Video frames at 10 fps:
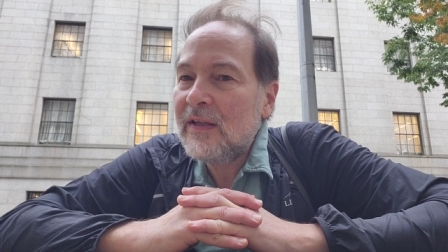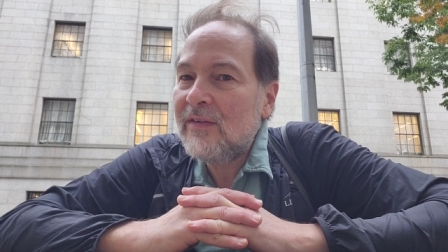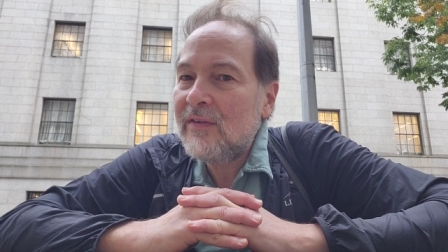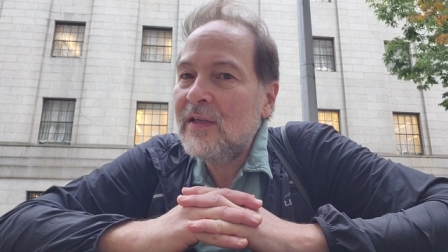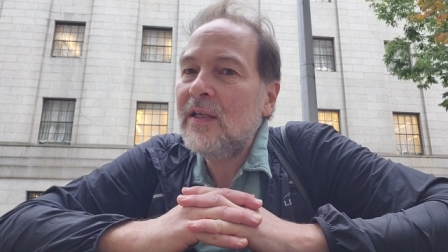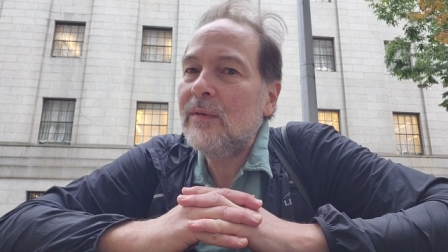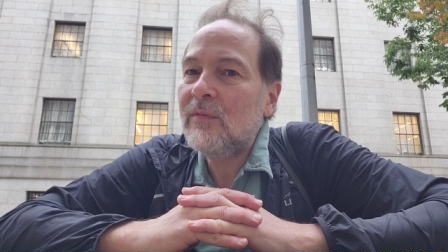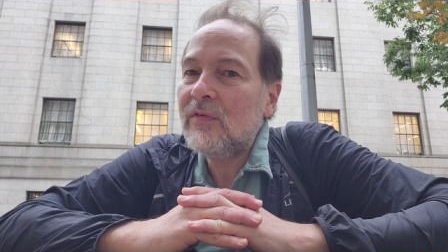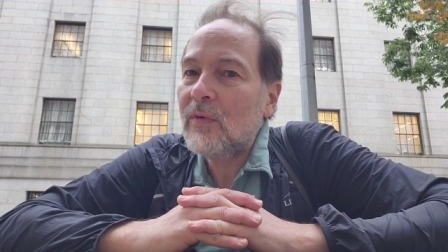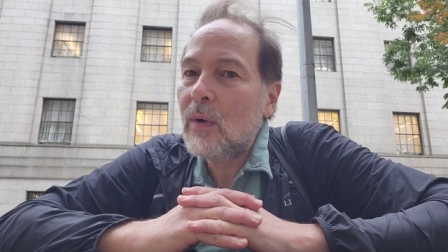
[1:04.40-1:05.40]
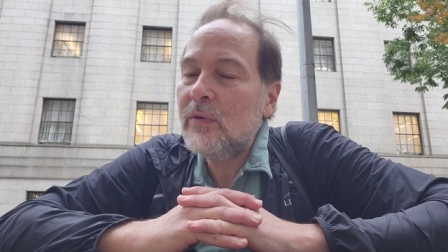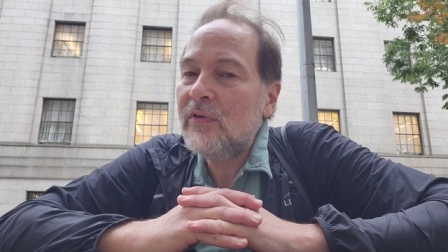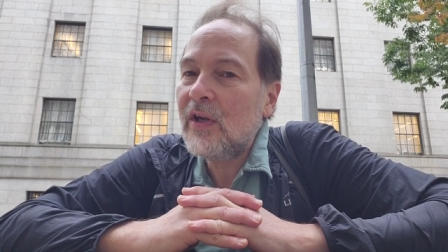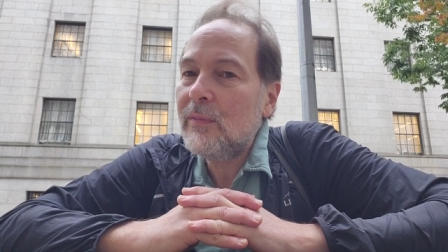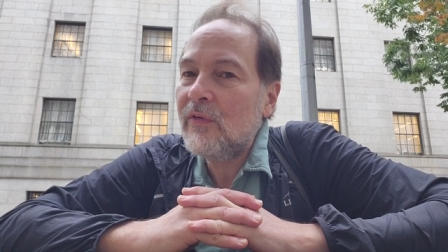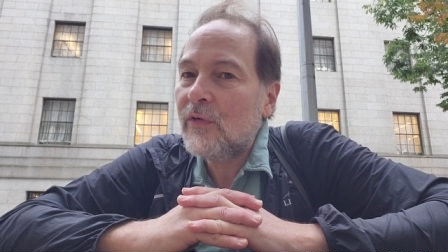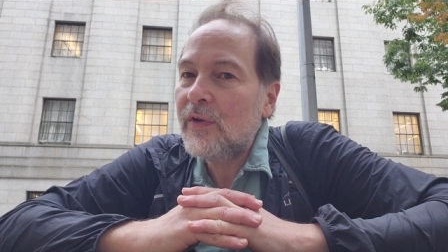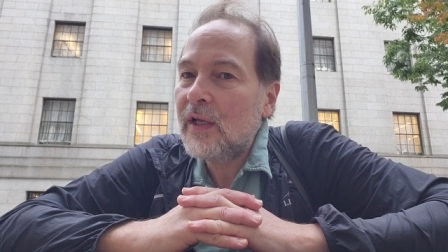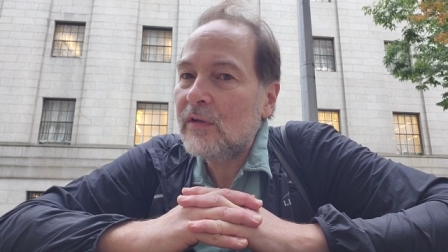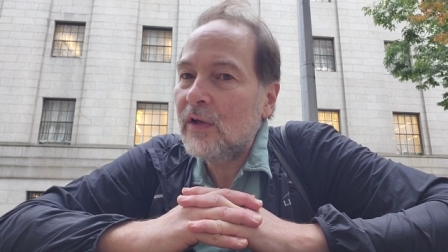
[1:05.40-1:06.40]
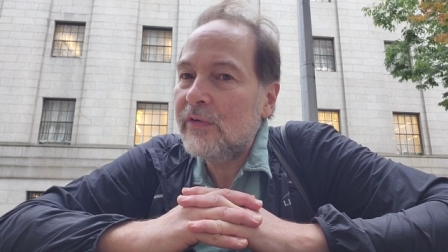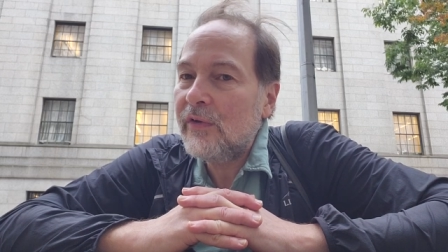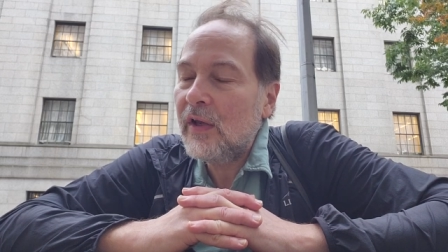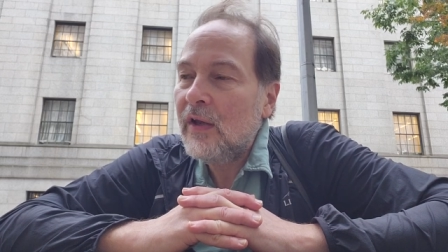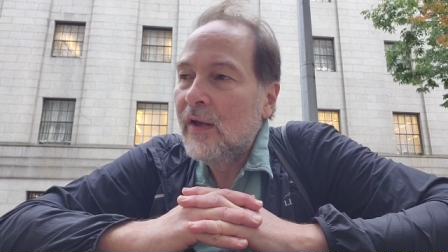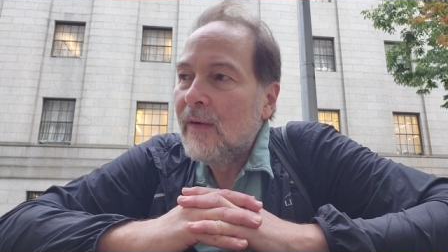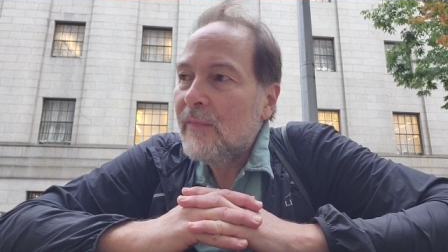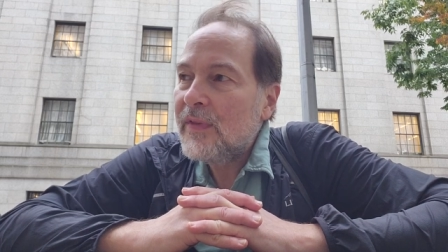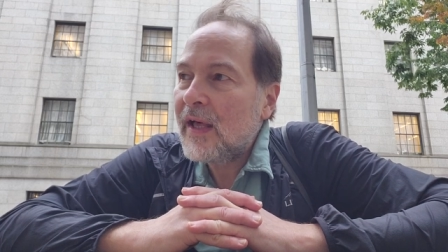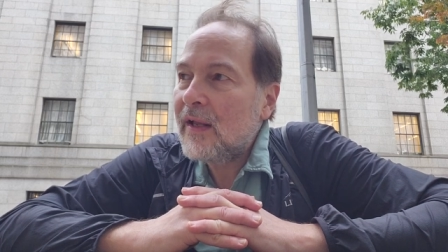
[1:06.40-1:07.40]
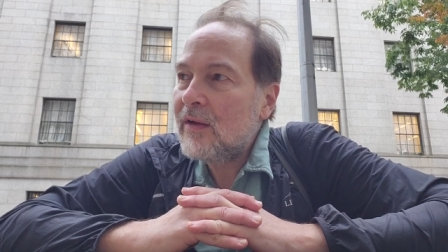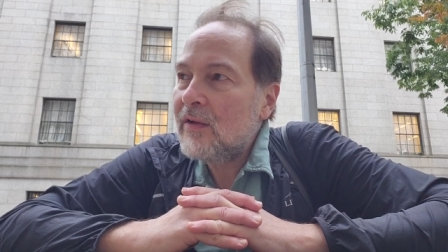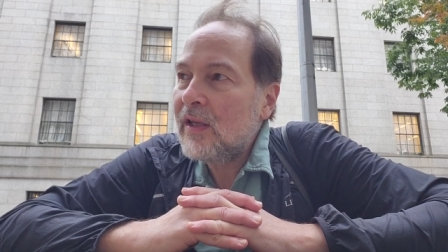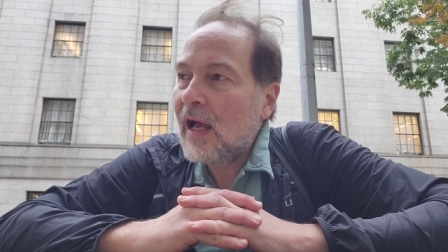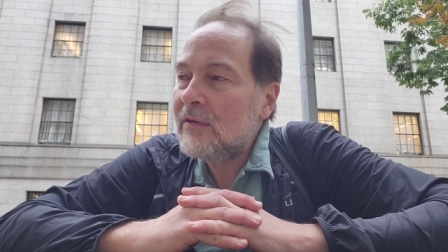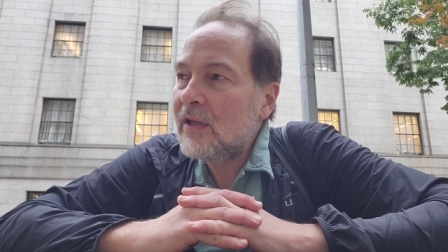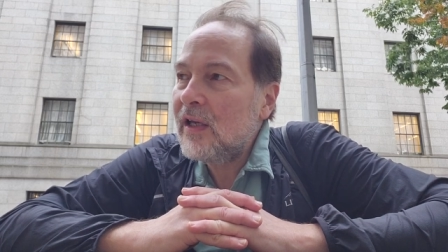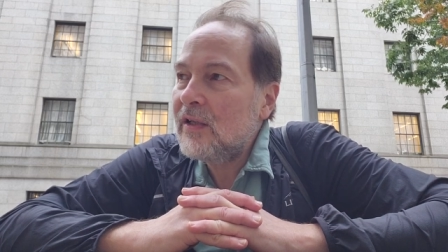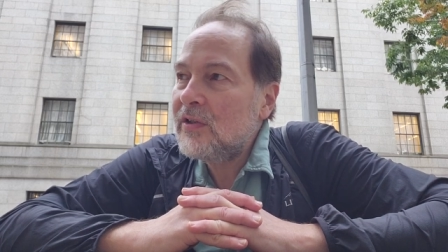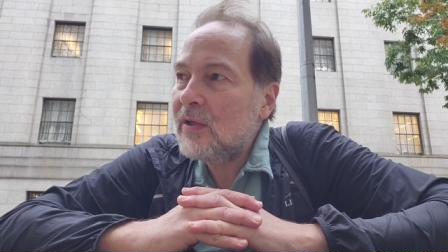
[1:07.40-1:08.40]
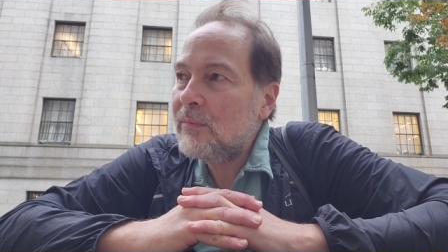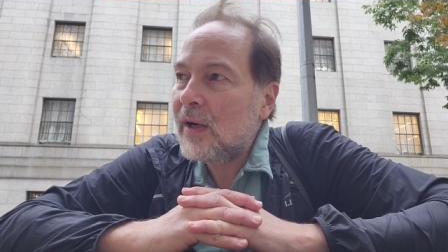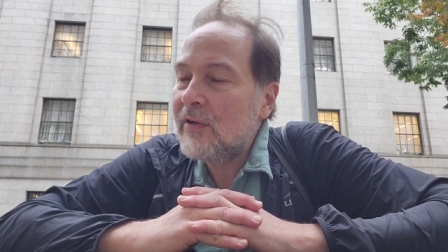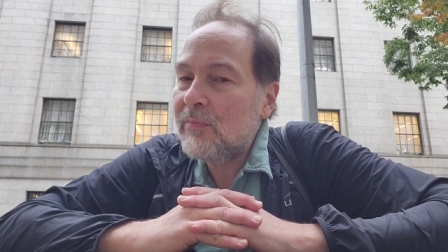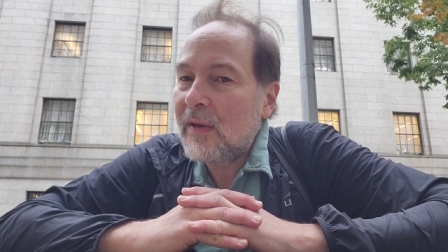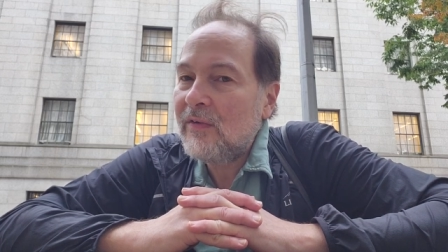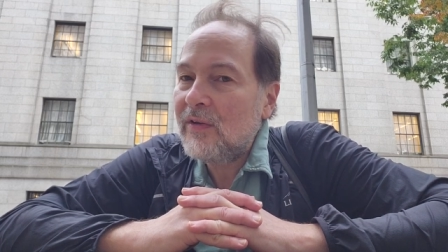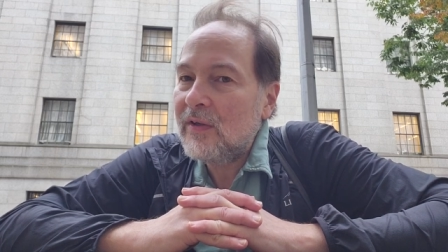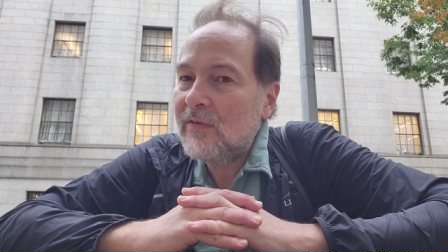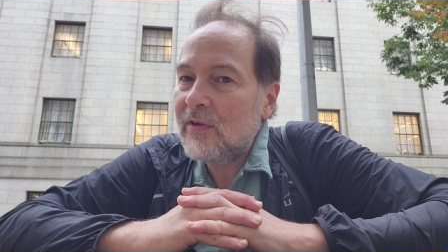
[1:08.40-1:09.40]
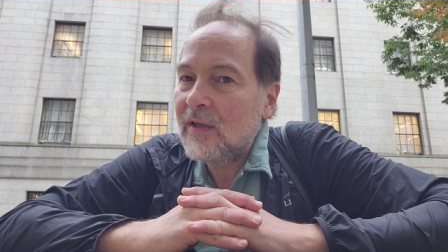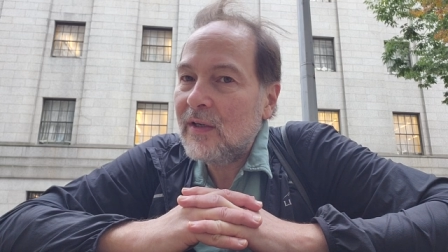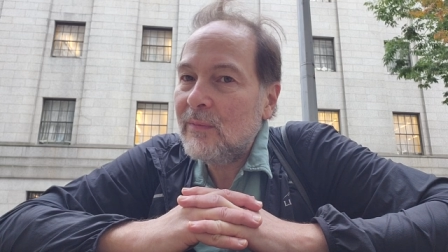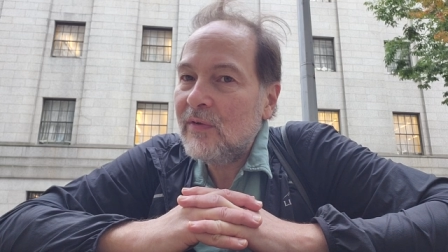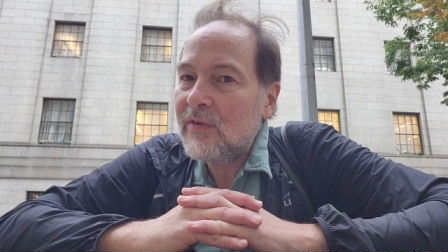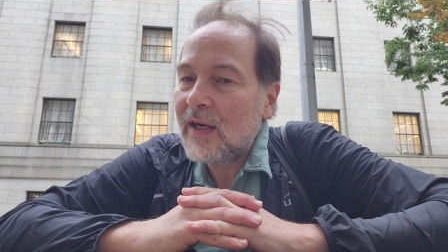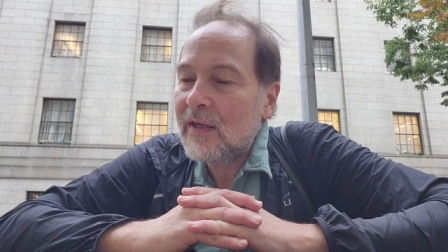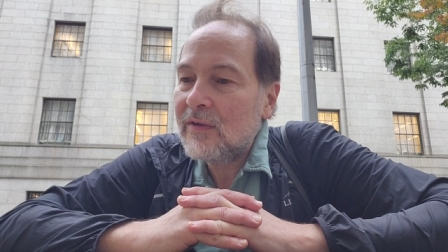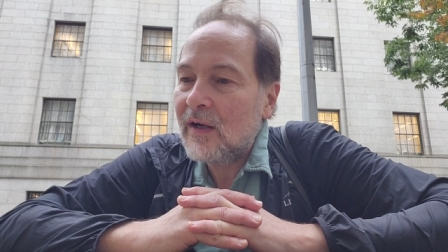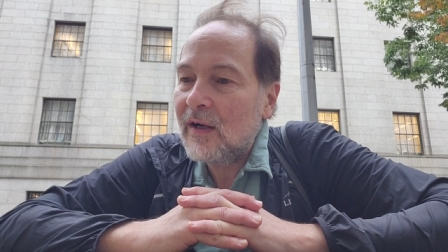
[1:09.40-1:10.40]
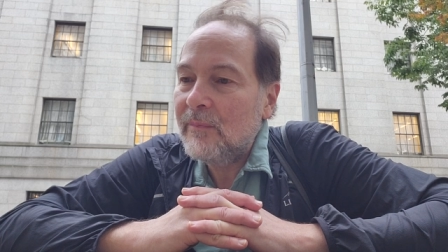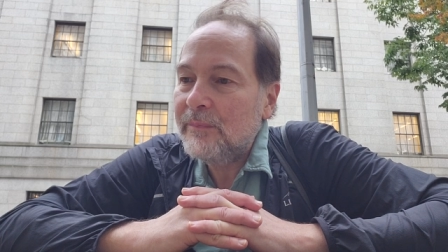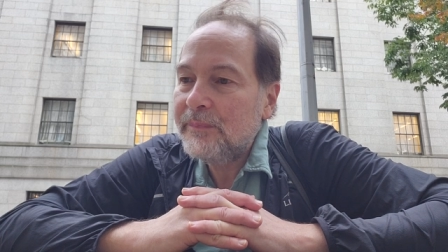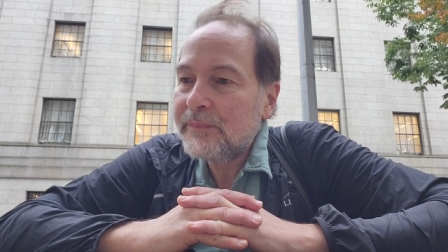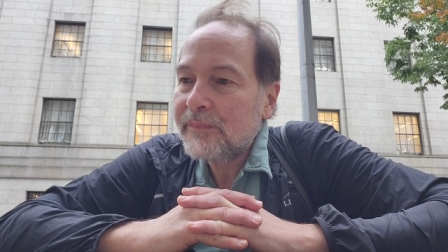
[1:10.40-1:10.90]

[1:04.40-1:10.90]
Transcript: it seems, from what was said before they closed it, that the allegation by Spacey's team is that um,